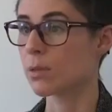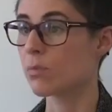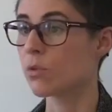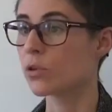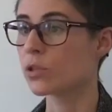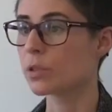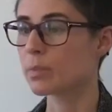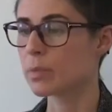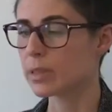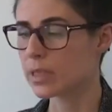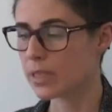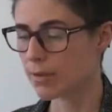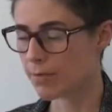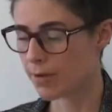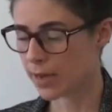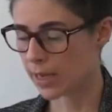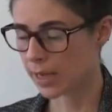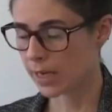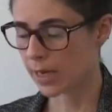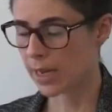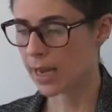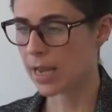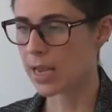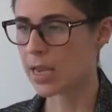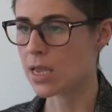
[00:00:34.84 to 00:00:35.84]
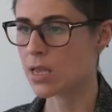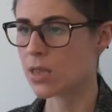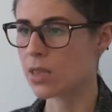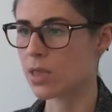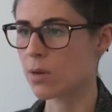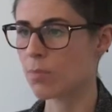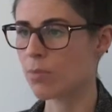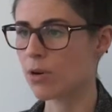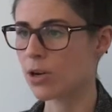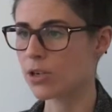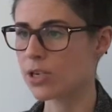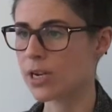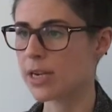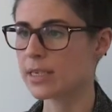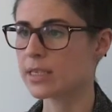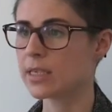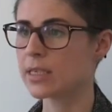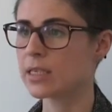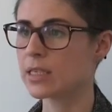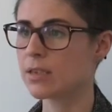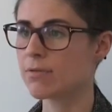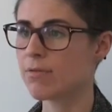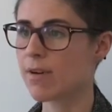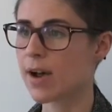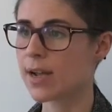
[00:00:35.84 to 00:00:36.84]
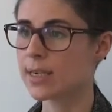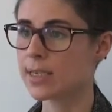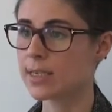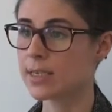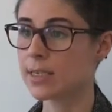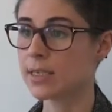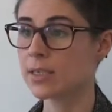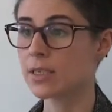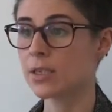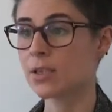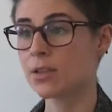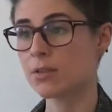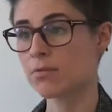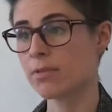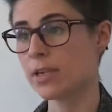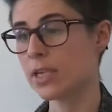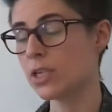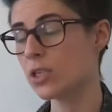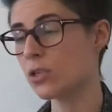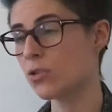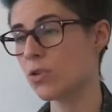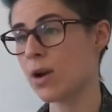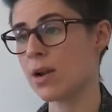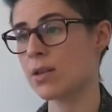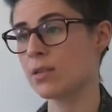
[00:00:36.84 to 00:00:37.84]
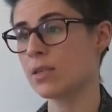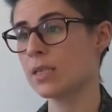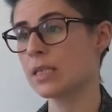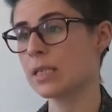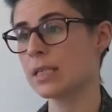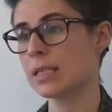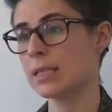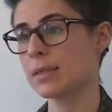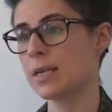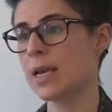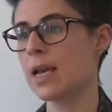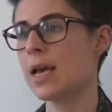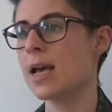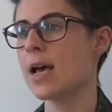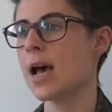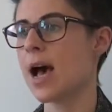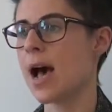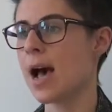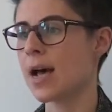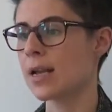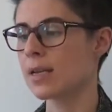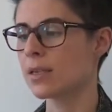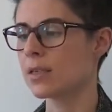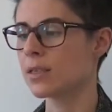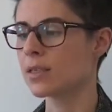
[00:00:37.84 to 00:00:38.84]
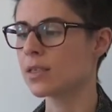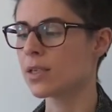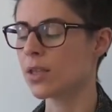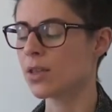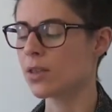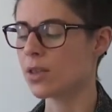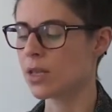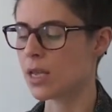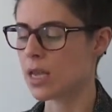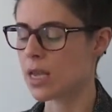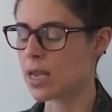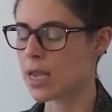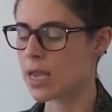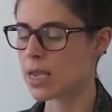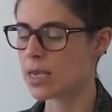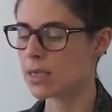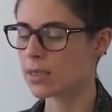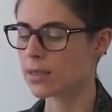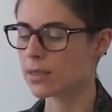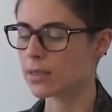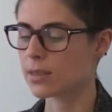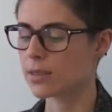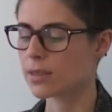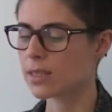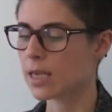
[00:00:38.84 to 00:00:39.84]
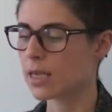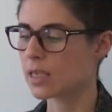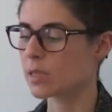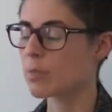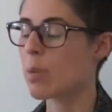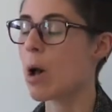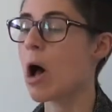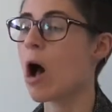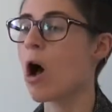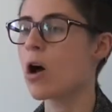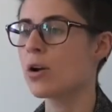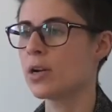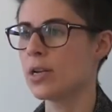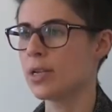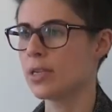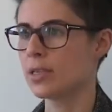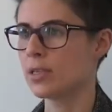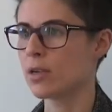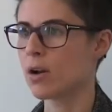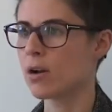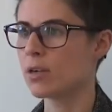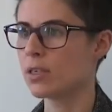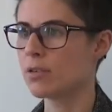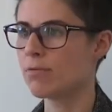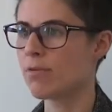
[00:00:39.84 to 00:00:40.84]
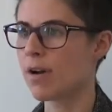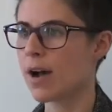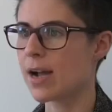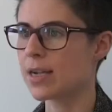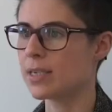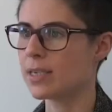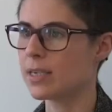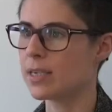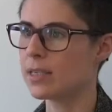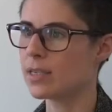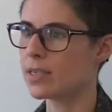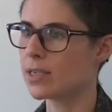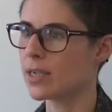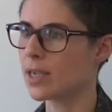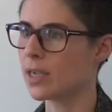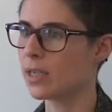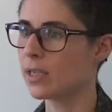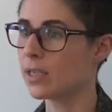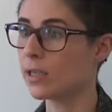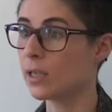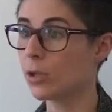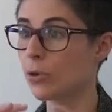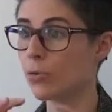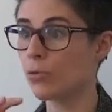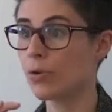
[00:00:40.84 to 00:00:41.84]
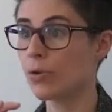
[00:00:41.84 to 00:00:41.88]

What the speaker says: So more specifically, the project is divided into 3 strands and the 6 partners are divided into little